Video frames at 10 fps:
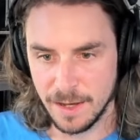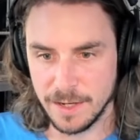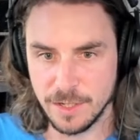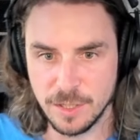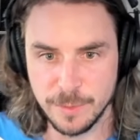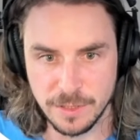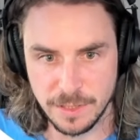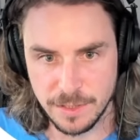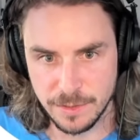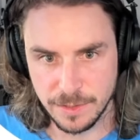I know I'm already
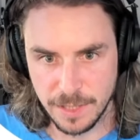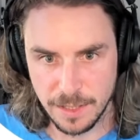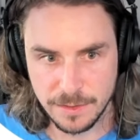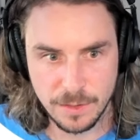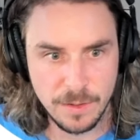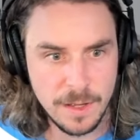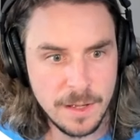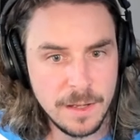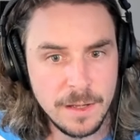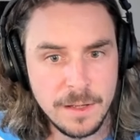doing that. So
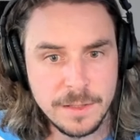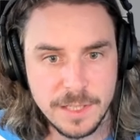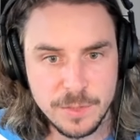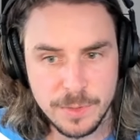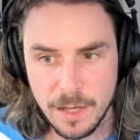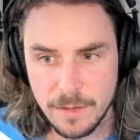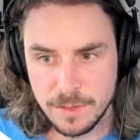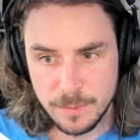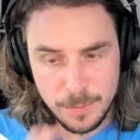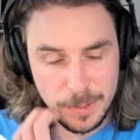since we have
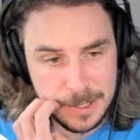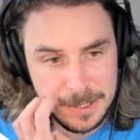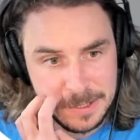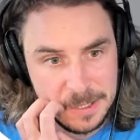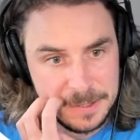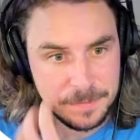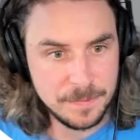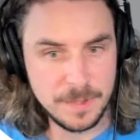some dependencies,